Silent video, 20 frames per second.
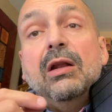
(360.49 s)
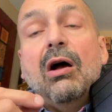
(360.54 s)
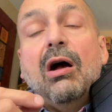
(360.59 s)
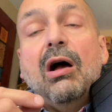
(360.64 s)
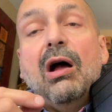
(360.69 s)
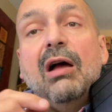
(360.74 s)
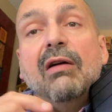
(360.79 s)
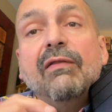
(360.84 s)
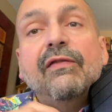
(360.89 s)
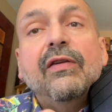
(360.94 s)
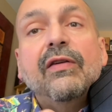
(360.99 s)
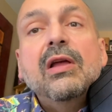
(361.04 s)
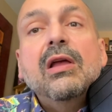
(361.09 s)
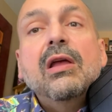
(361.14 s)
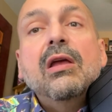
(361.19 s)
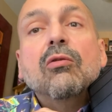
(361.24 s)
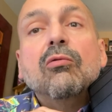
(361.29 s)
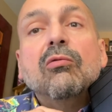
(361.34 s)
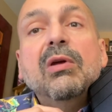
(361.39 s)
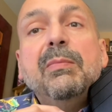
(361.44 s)
off,
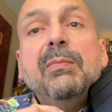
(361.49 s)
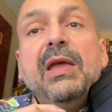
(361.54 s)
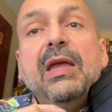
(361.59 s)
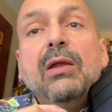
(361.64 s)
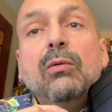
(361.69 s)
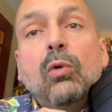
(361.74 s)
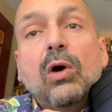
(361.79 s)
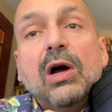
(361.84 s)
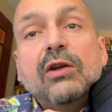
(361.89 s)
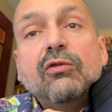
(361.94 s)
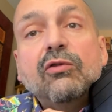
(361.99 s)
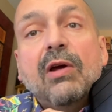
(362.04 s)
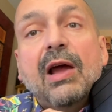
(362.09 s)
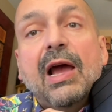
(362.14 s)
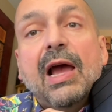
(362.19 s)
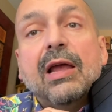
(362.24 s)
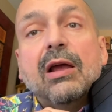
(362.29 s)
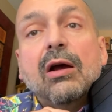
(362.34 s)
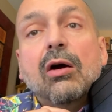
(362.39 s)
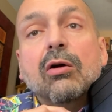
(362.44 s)
repeat one
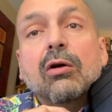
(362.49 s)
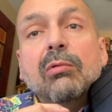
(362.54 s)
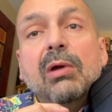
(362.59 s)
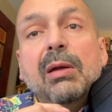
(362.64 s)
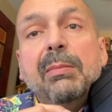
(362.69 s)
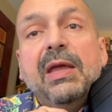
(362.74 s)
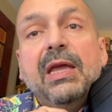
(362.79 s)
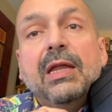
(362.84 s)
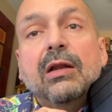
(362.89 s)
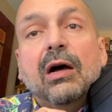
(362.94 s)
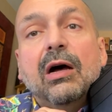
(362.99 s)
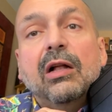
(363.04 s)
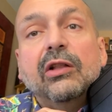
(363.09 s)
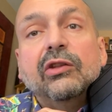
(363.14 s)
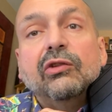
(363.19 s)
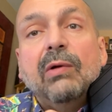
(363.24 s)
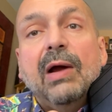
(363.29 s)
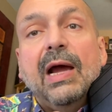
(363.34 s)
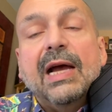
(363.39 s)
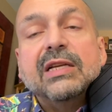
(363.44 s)
track, or repeat all
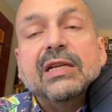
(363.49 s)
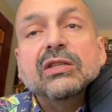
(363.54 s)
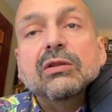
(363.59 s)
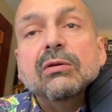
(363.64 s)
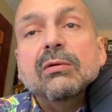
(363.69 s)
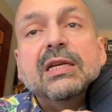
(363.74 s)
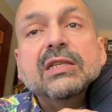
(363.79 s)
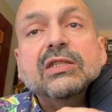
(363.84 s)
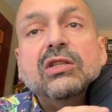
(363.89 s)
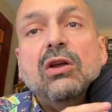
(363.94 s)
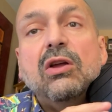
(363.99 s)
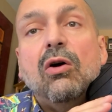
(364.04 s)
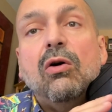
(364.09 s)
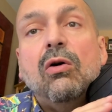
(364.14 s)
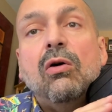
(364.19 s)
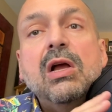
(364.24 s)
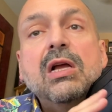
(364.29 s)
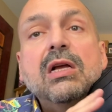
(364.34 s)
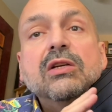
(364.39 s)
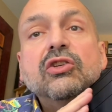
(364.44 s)
tracks. There is
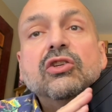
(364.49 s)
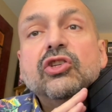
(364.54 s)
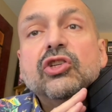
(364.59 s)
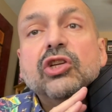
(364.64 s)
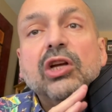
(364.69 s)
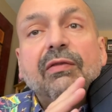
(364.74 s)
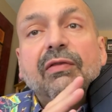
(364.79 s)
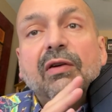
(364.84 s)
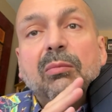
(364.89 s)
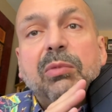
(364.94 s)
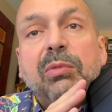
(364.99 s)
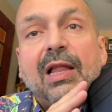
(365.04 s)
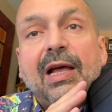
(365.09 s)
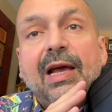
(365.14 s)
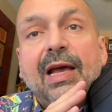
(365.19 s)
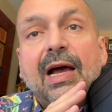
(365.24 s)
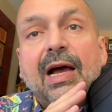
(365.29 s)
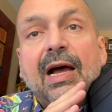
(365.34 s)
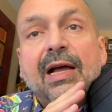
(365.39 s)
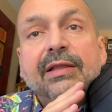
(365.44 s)
no shuffle
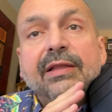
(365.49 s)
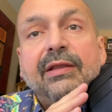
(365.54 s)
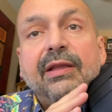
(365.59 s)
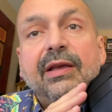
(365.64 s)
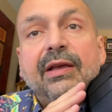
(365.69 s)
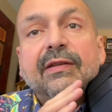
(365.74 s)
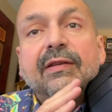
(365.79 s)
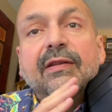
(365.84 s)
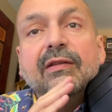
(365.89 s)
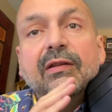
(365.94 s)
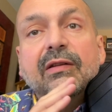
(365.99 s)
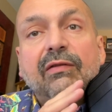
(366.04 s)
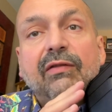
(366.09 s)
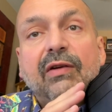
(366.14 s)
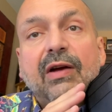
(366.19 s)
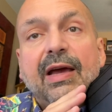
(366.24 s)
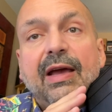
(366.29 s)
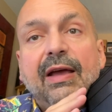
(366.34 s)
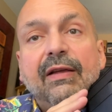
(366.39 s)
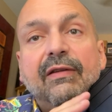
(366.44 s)
play on this
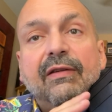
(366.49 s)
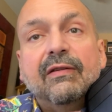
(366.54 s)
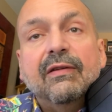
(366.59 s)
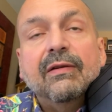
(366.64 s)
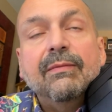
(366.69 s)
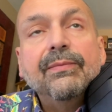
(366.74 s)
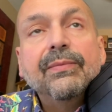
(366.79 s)
device.